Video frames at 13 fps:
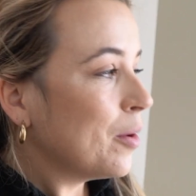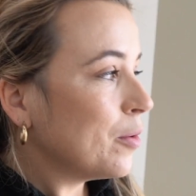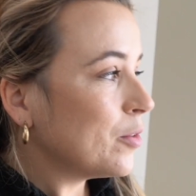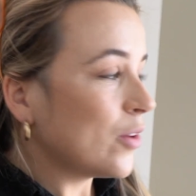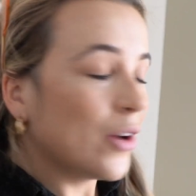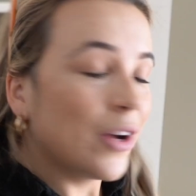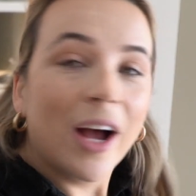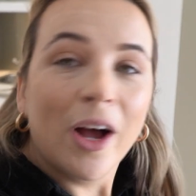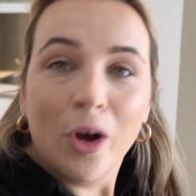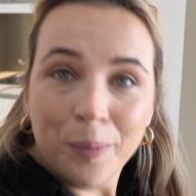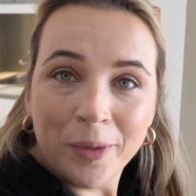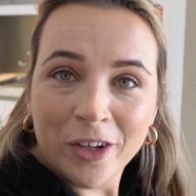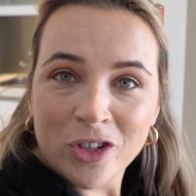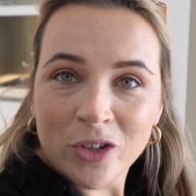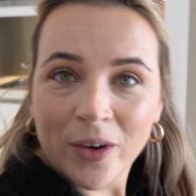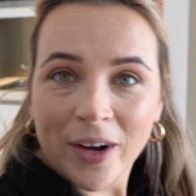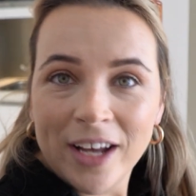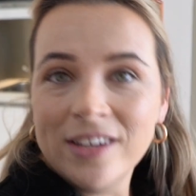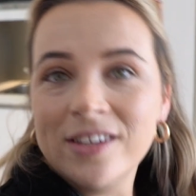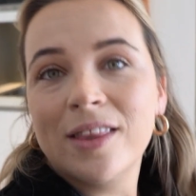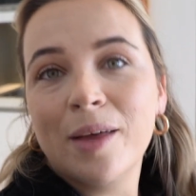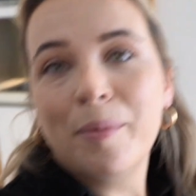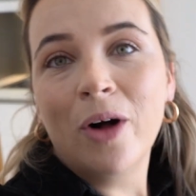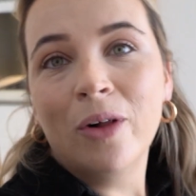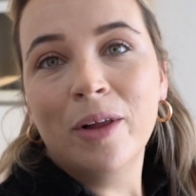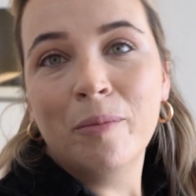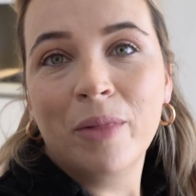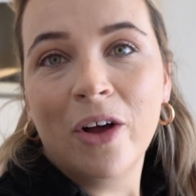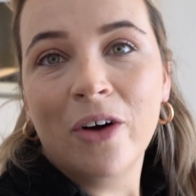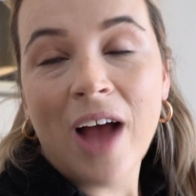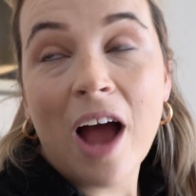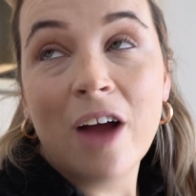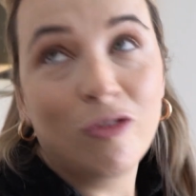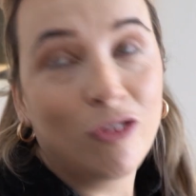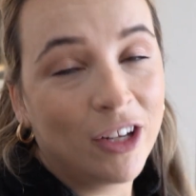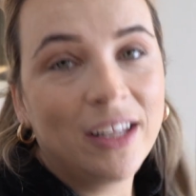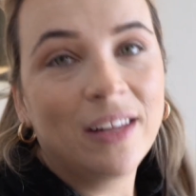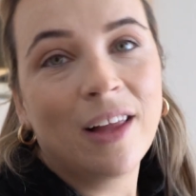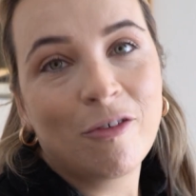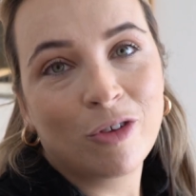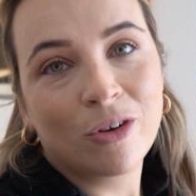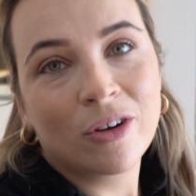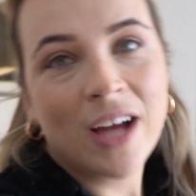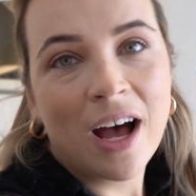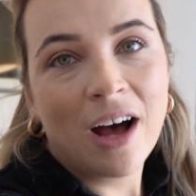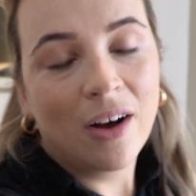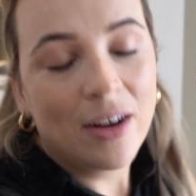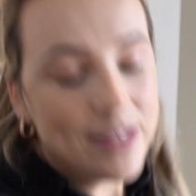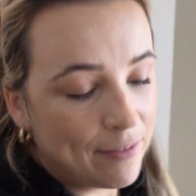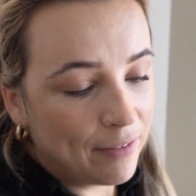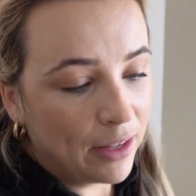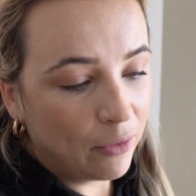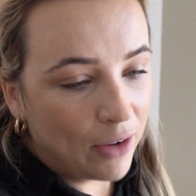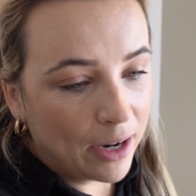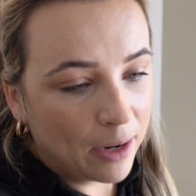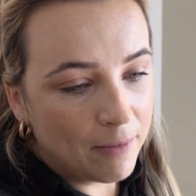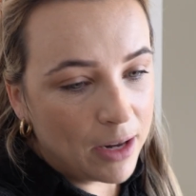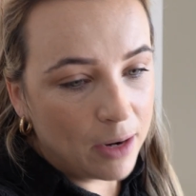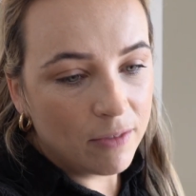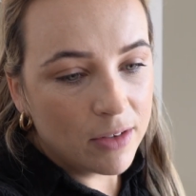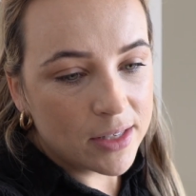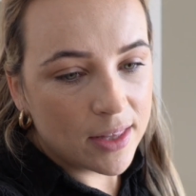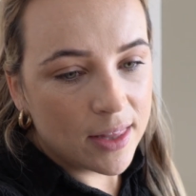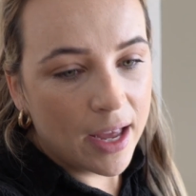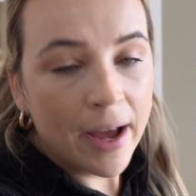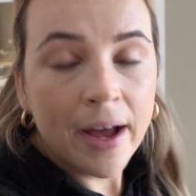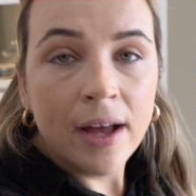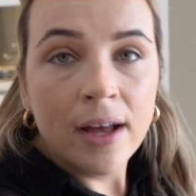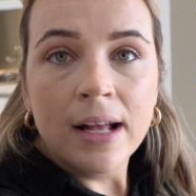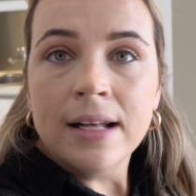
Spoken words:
So I hope you enjoyed the Poland vlog. I really love Krakow. I definitely recommend a visit there.